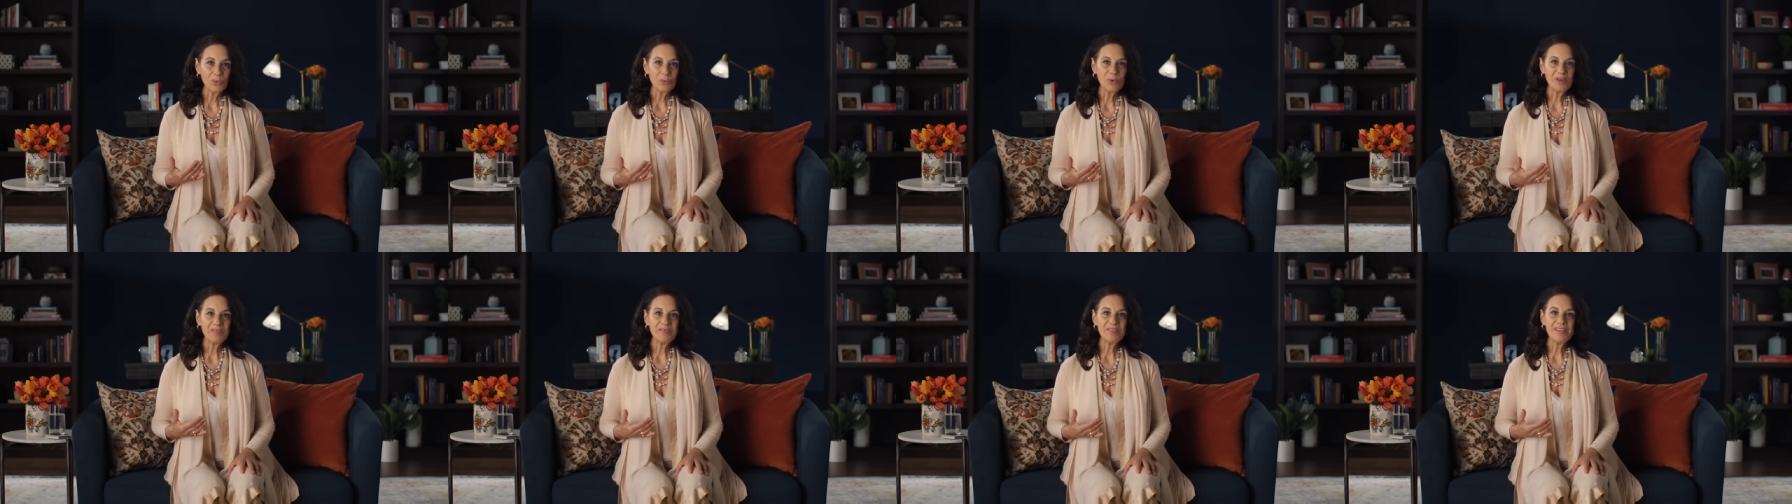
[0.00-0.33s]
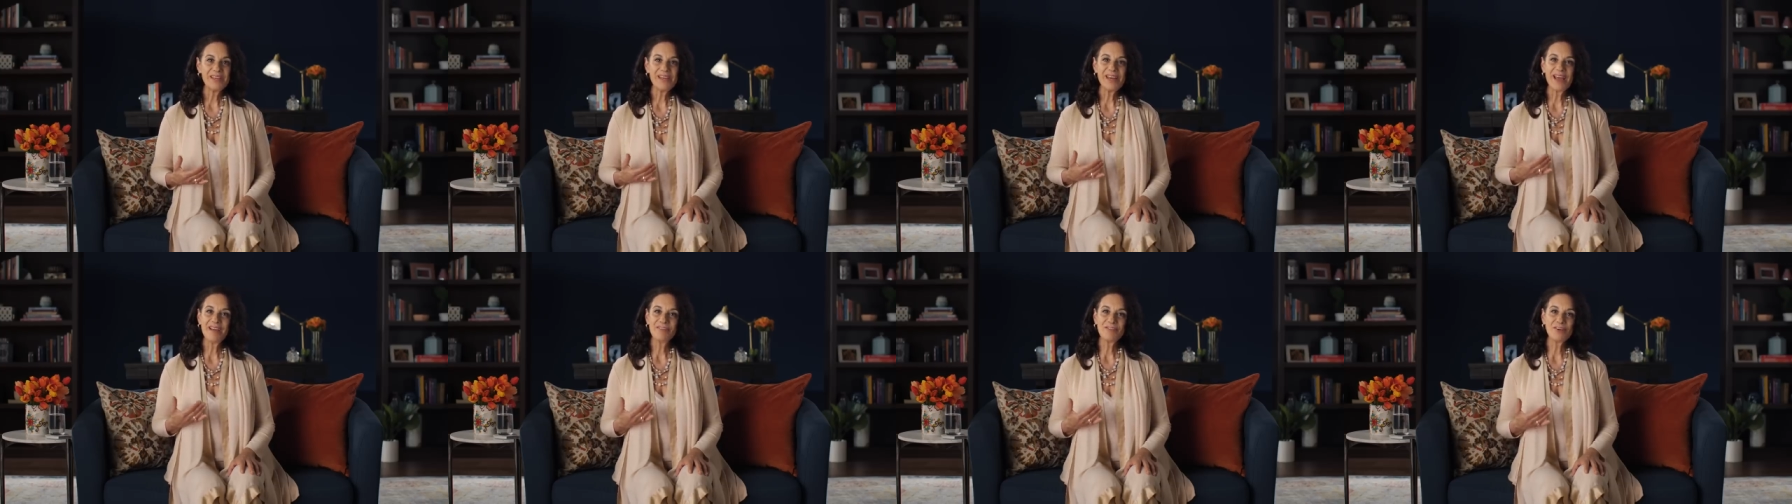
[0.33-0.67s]
we've
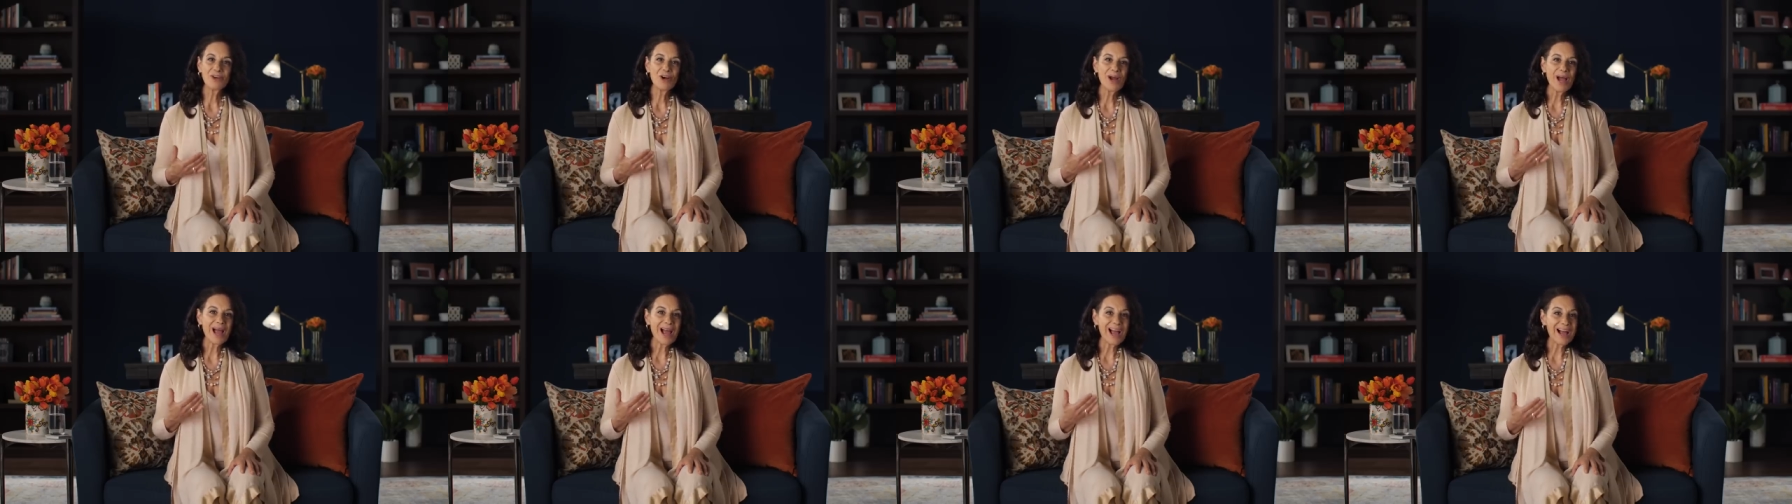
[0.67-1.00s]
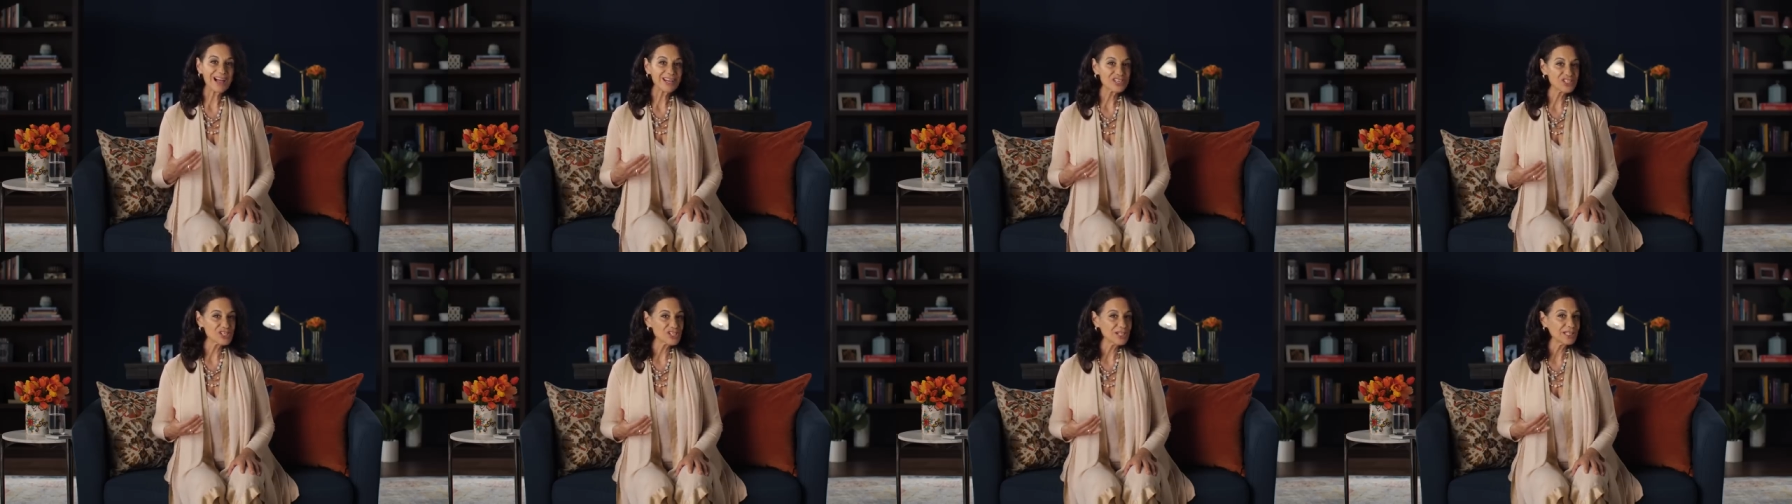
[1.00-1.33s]
never
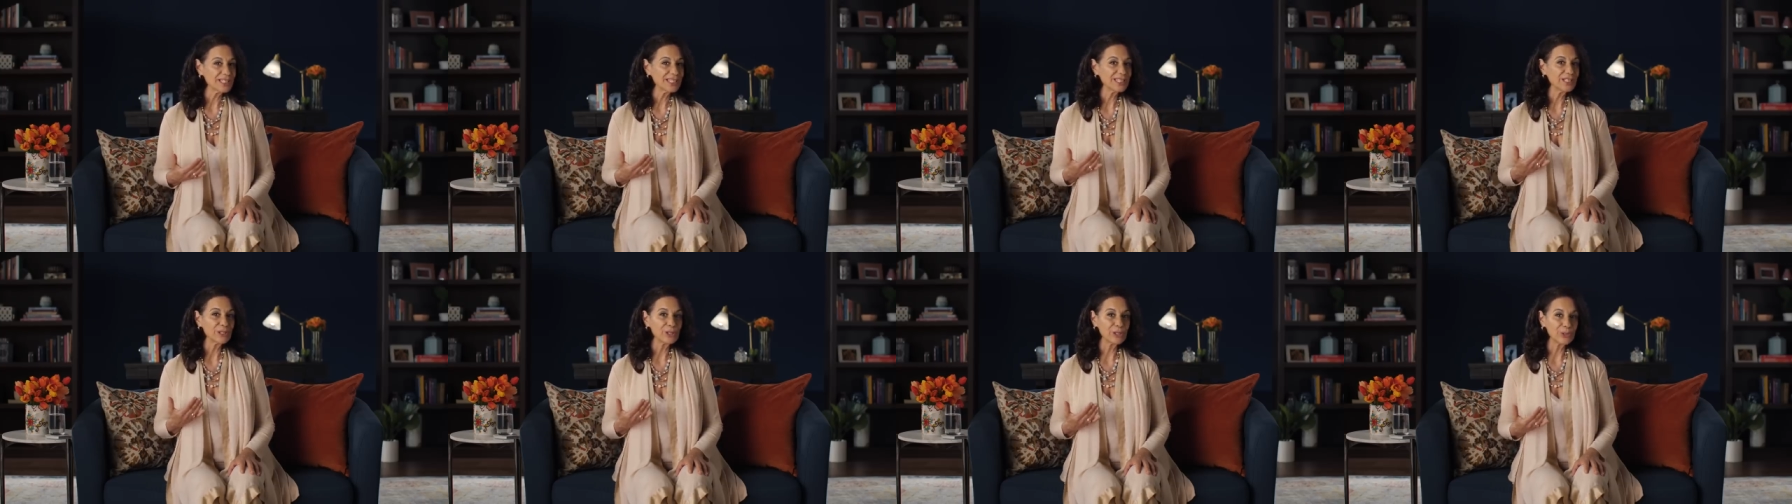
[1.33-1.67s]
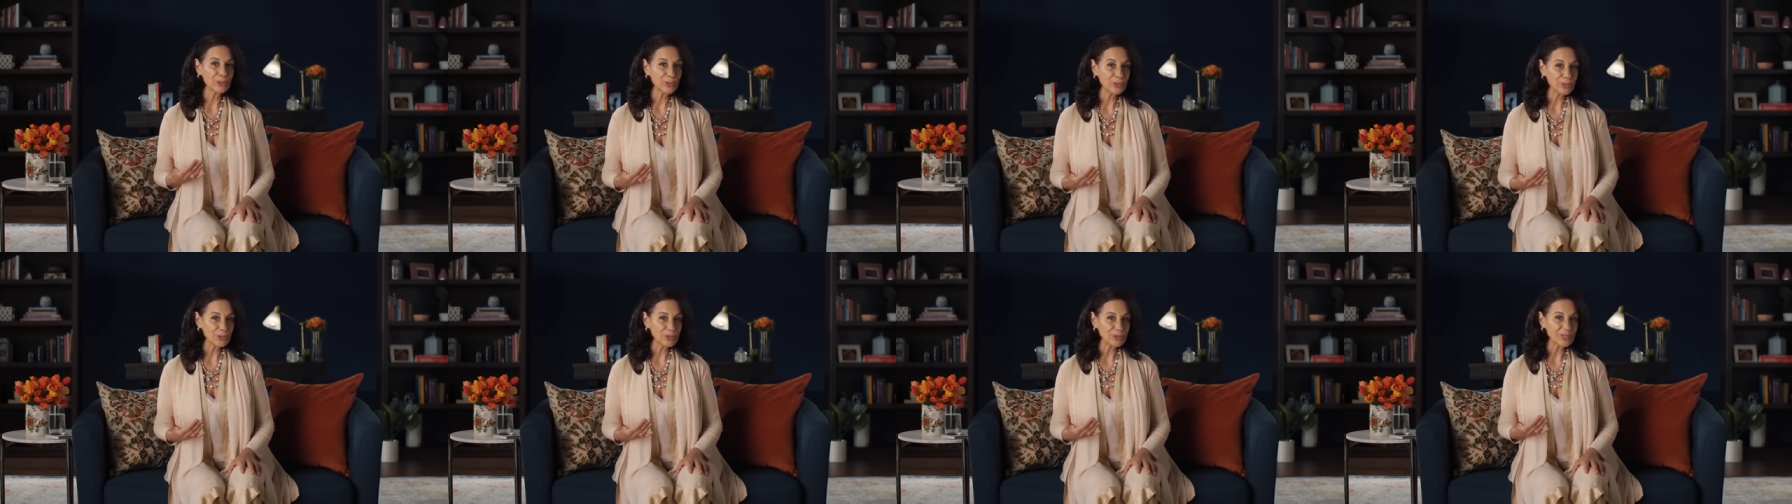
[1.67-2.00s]
actually
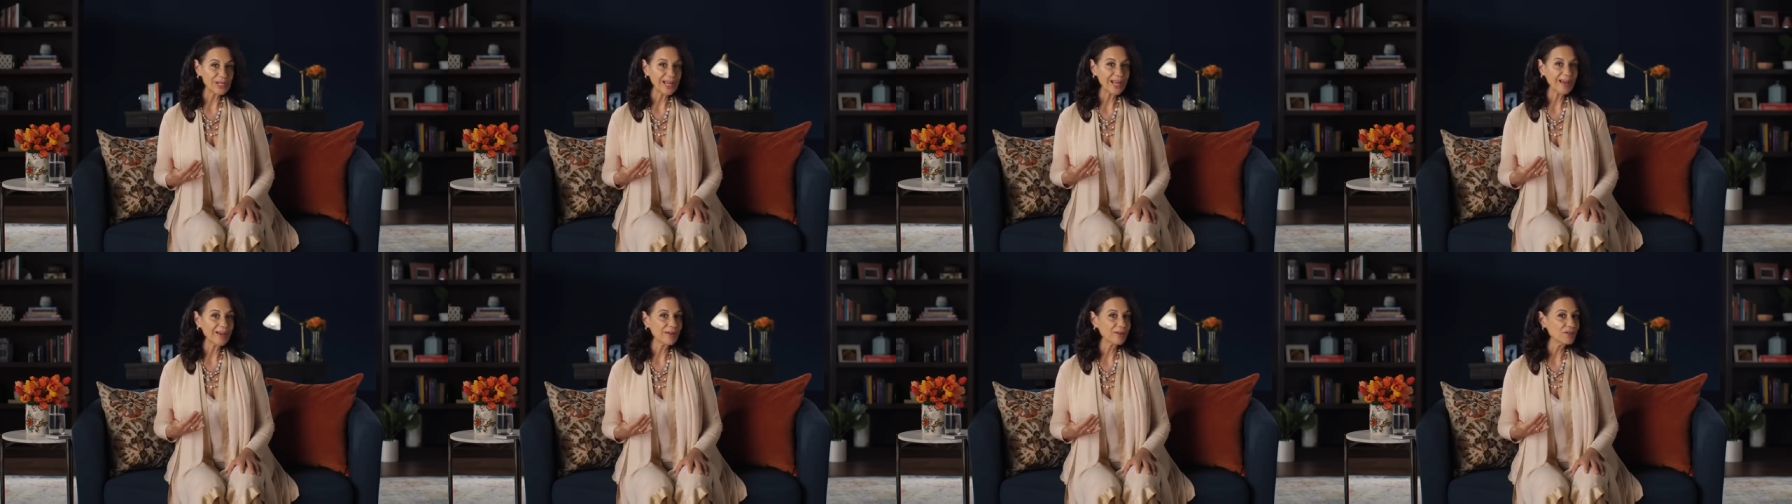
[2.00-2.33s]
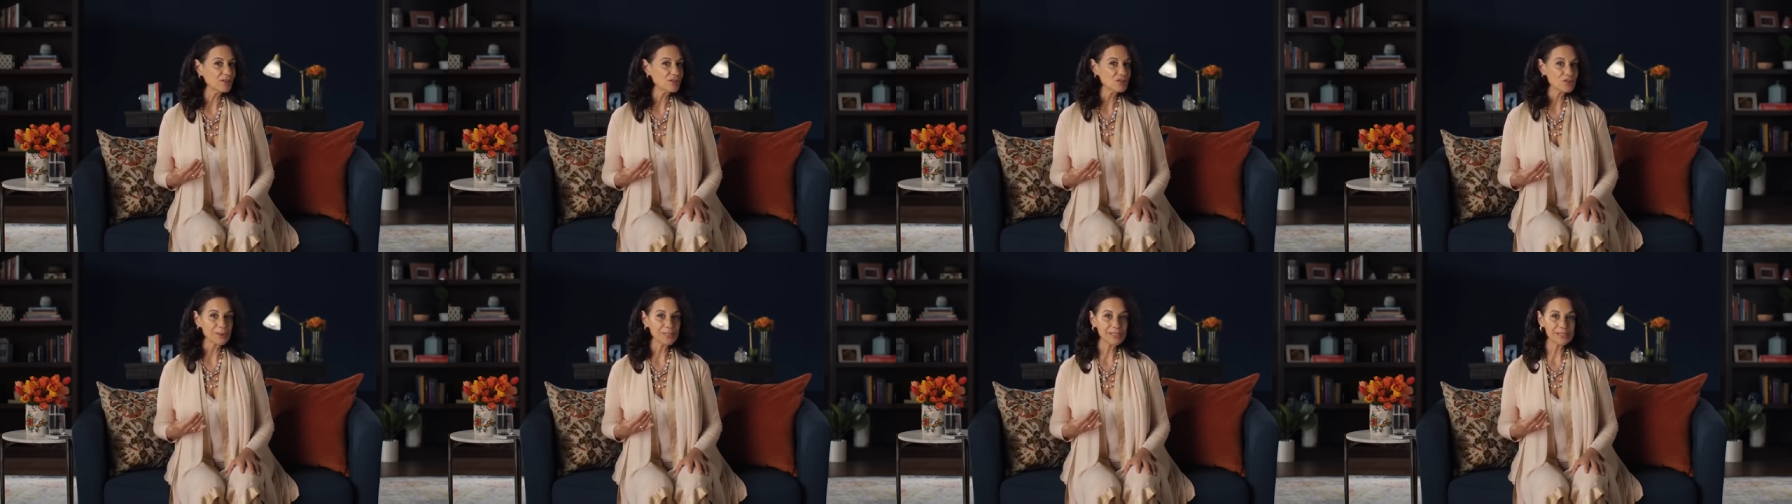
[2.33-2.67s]
learned how
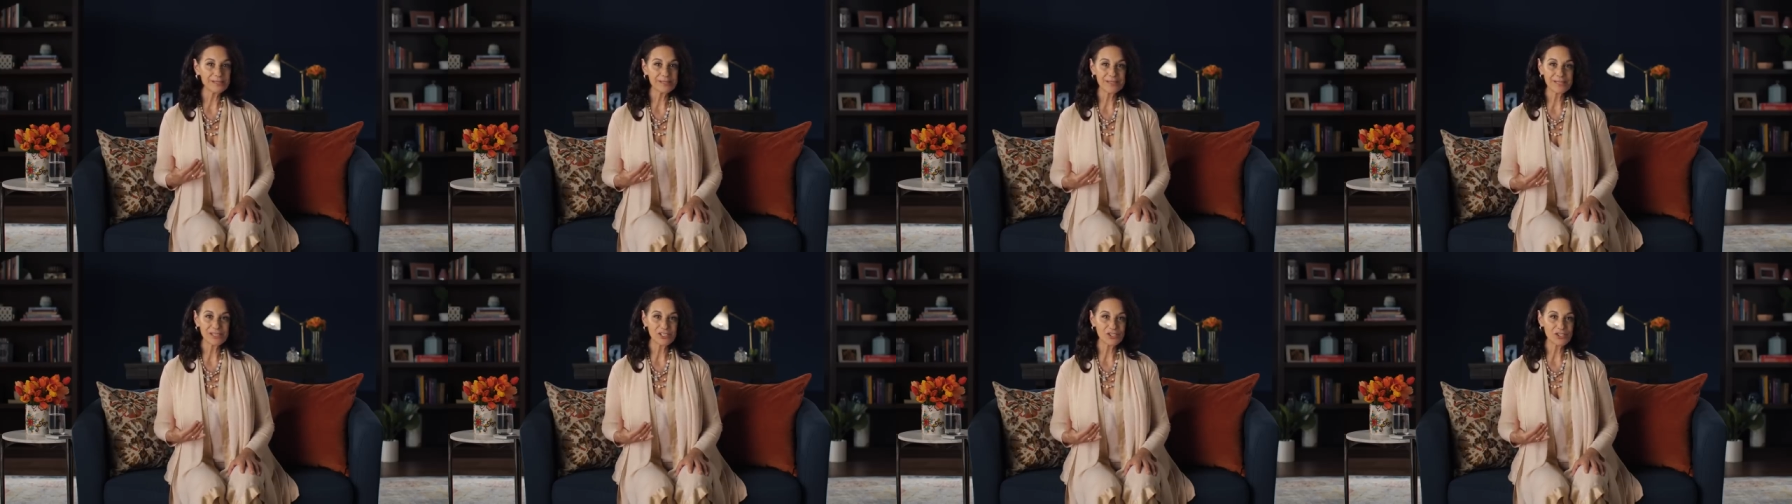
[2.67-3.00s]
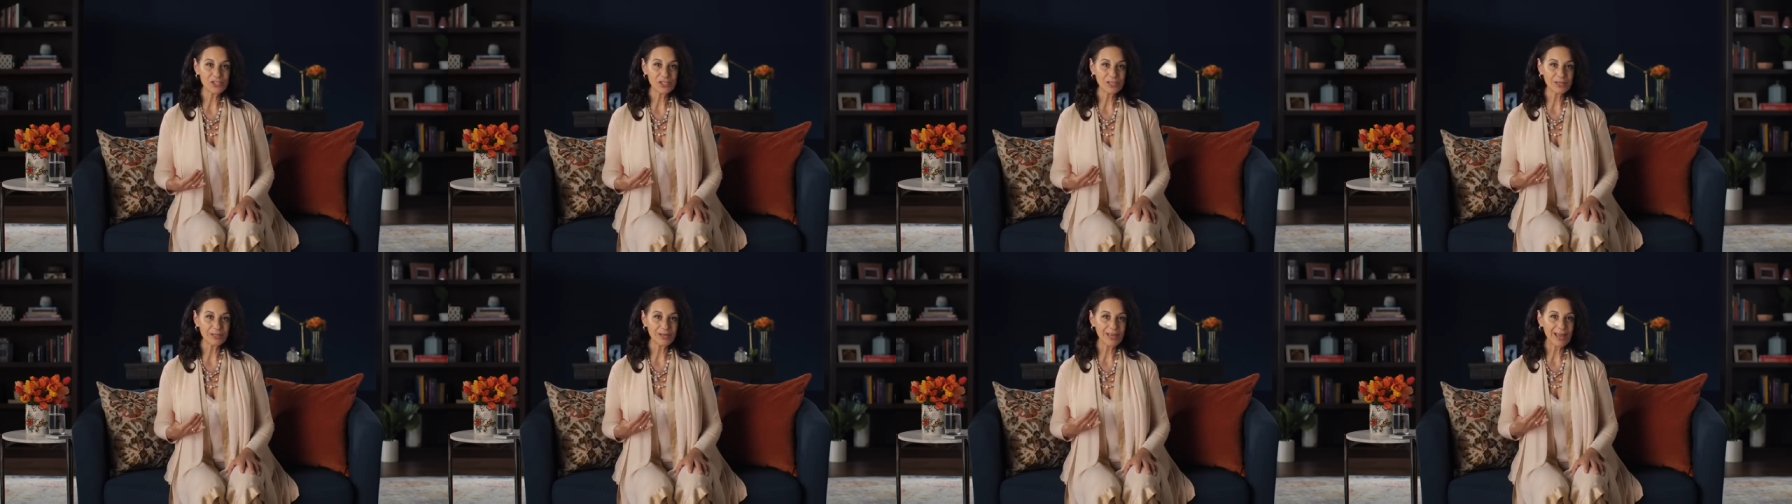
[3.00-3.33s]
to
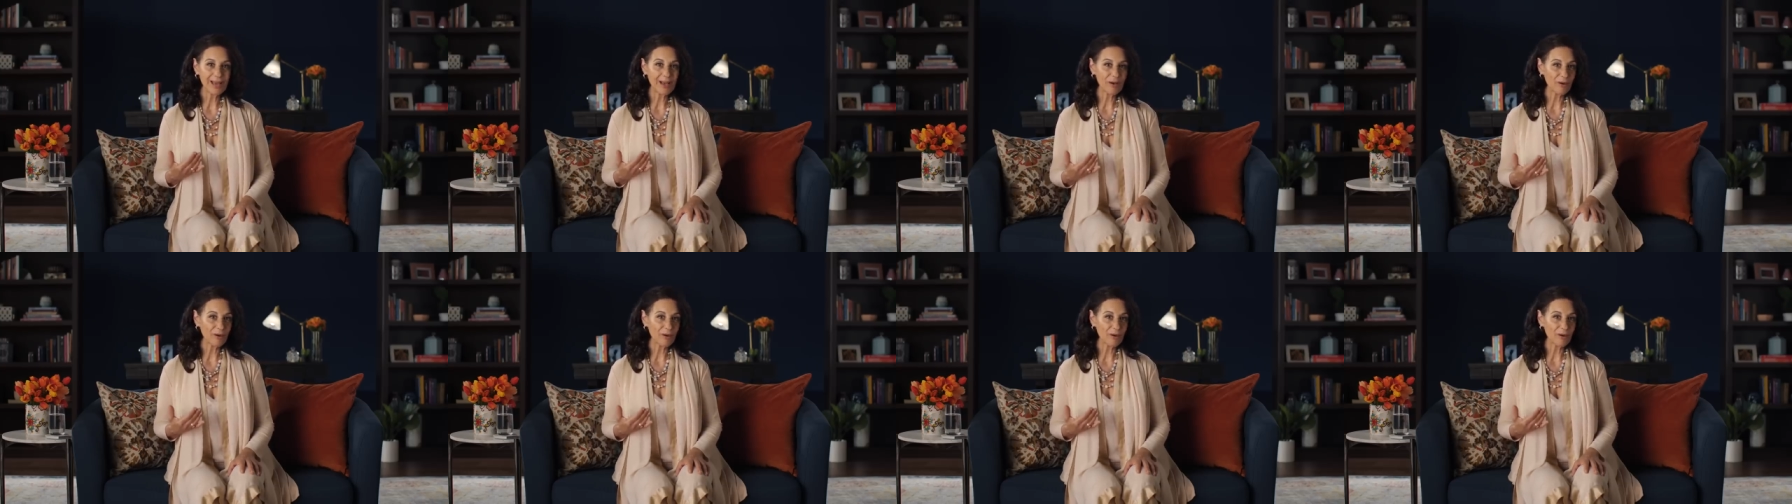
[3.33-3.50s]
transition